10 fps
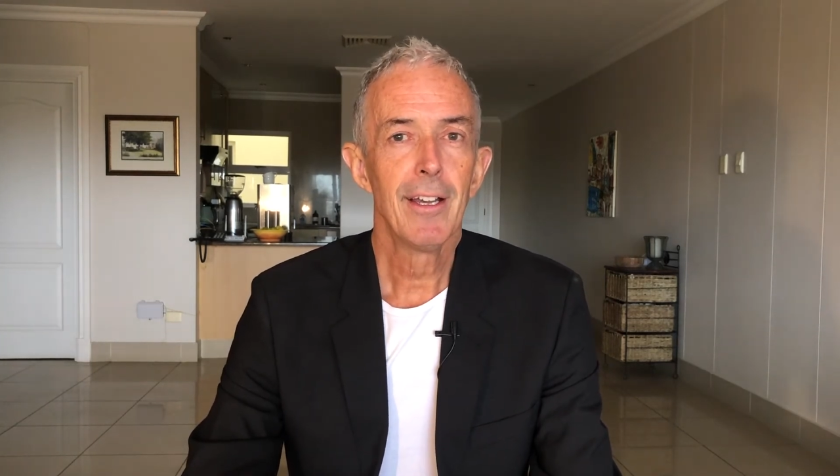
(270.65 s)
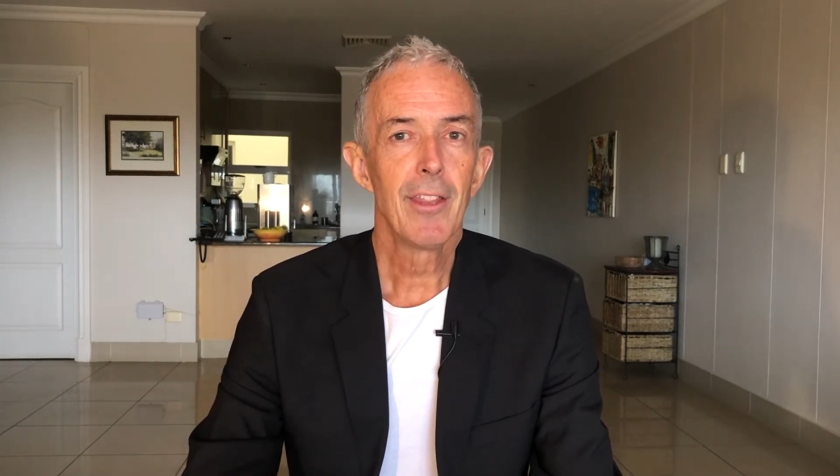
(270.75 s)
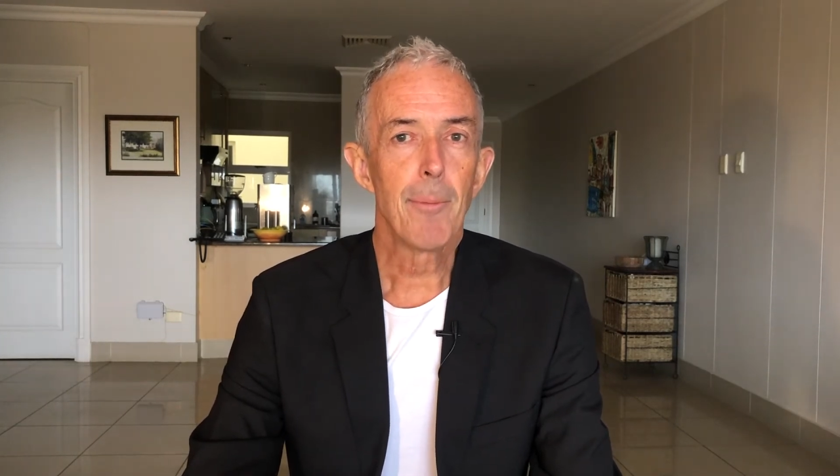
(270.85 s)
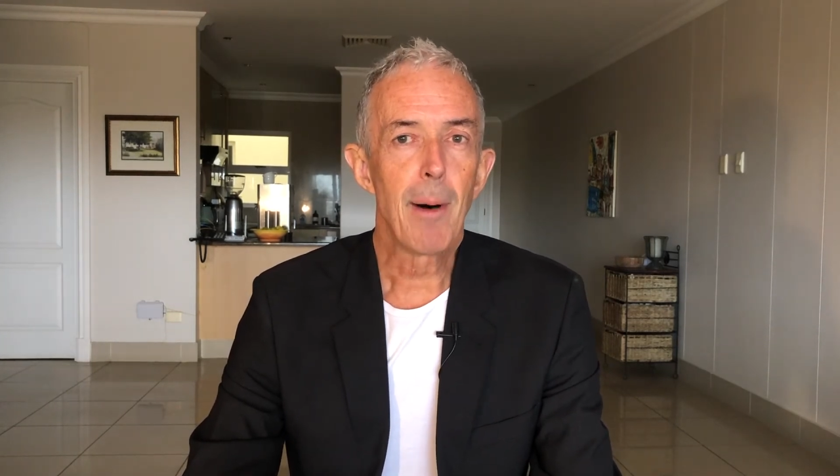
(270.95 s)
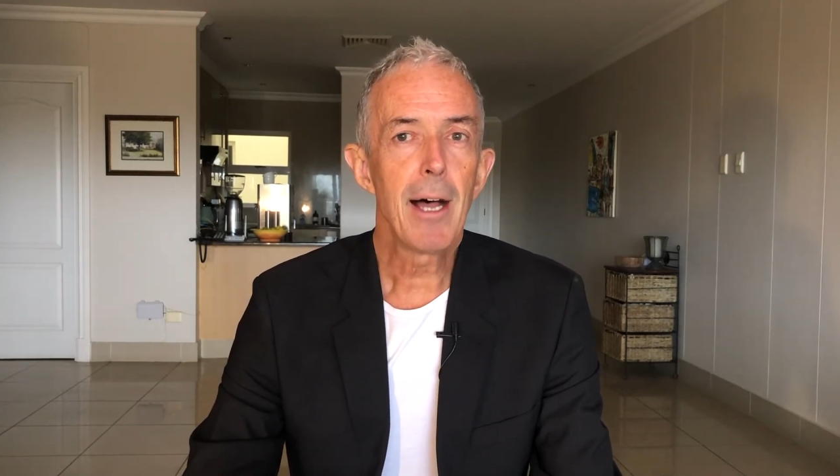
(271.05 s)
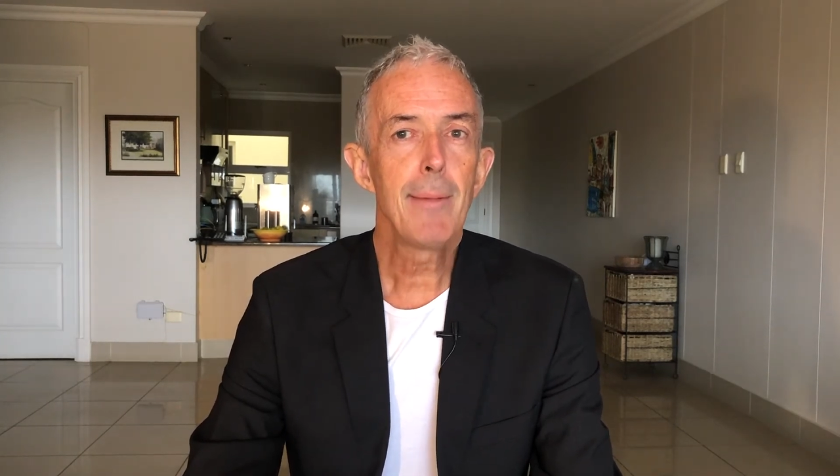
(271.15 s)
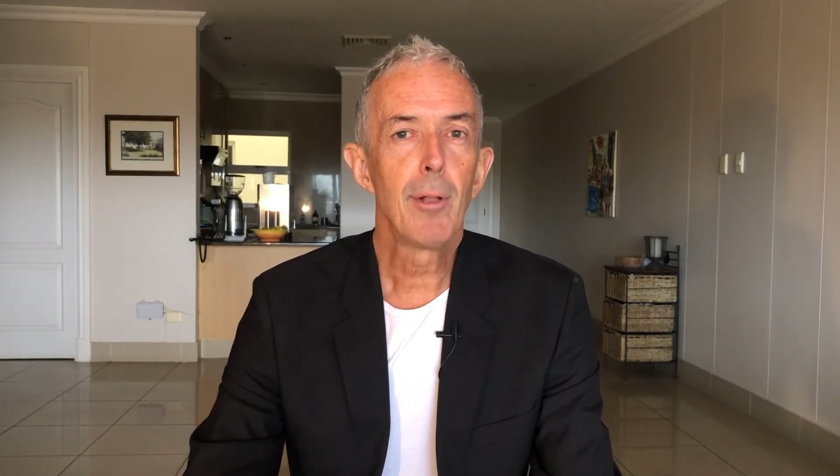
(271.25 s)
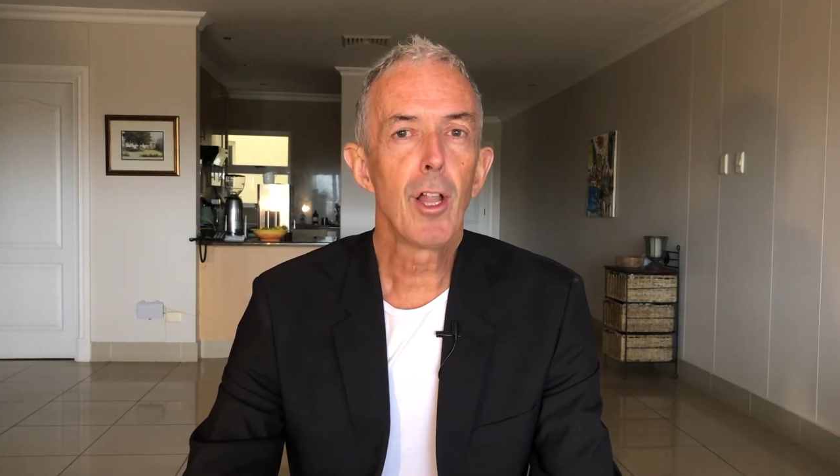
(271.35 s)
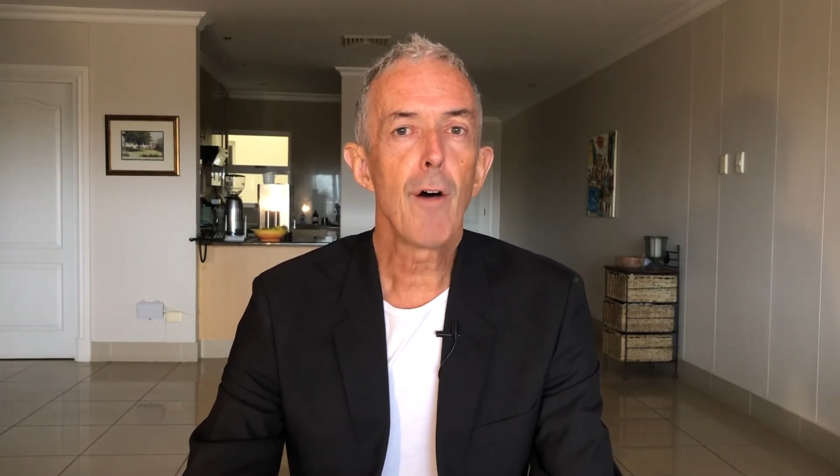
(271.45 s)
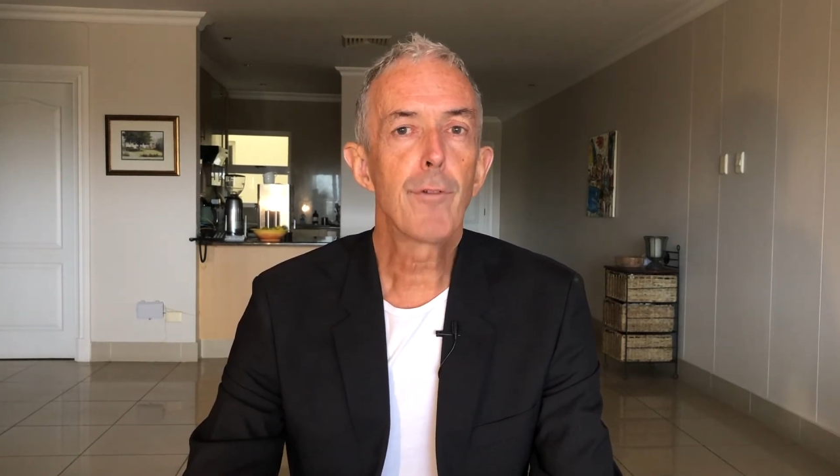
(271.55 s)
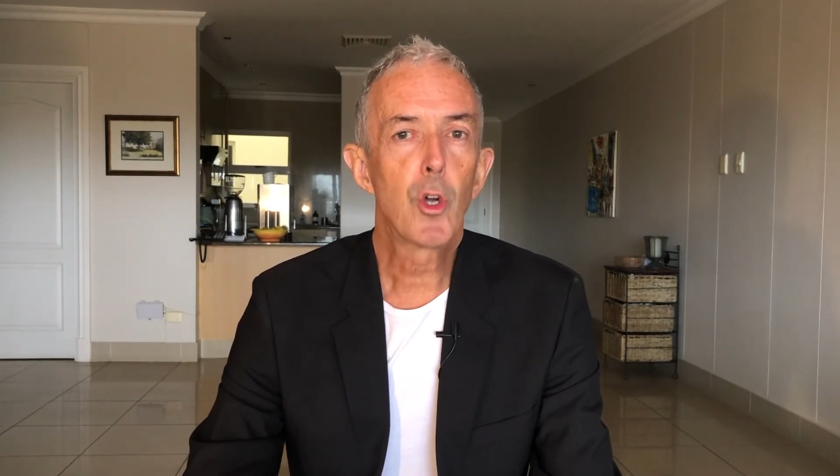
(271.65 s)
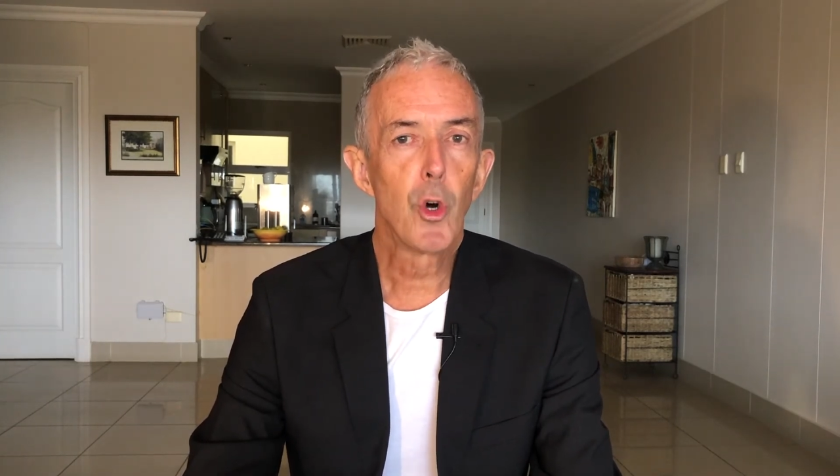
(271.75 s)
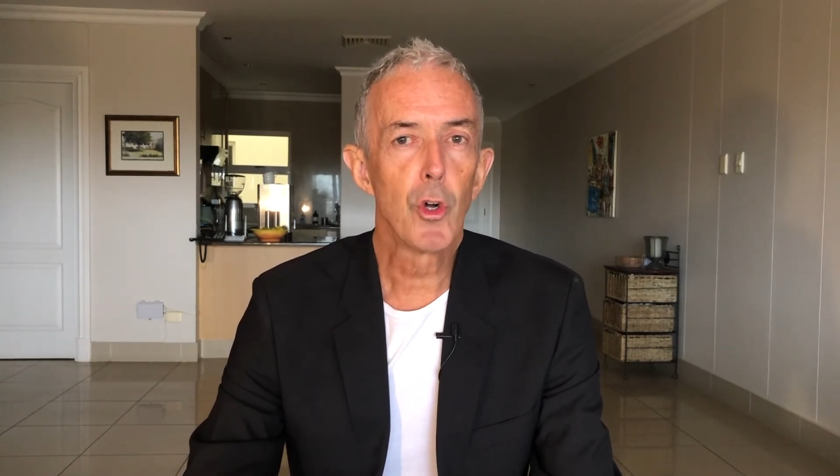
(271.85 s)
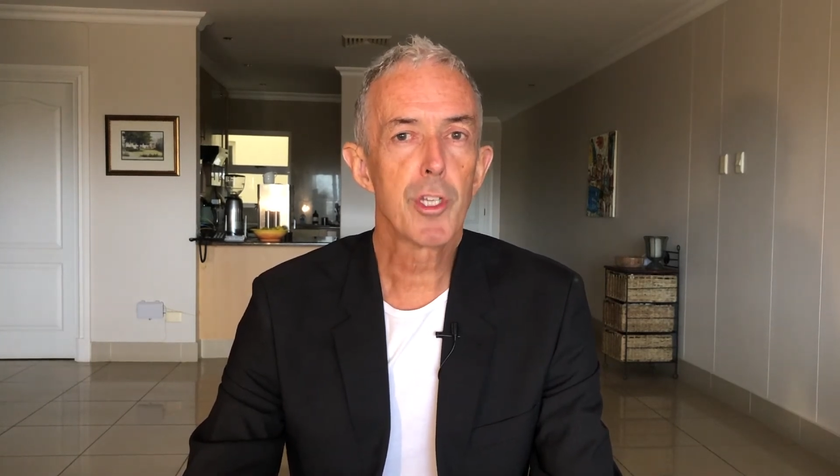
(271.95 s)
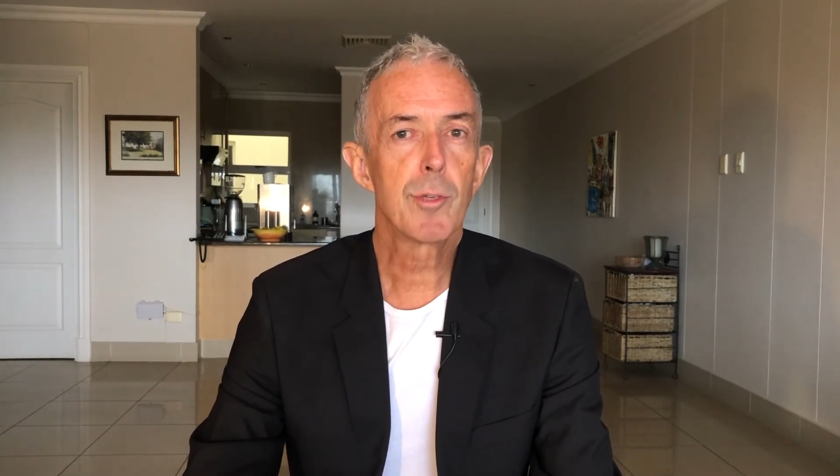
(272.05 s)
The Bible, of
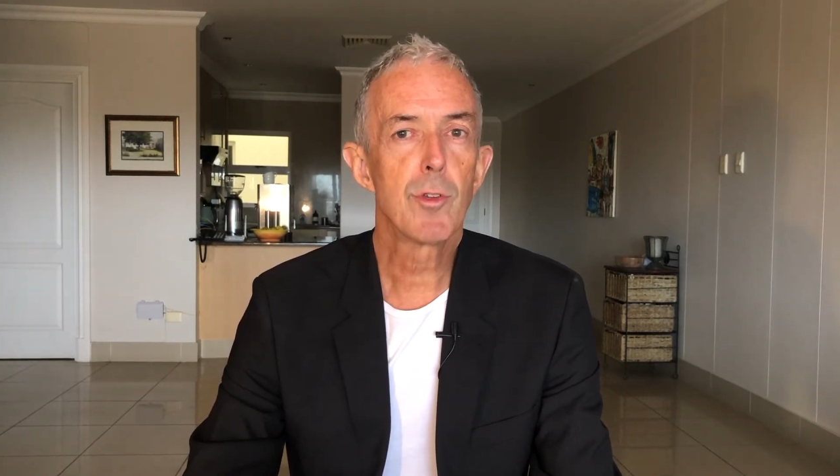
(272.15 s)
course,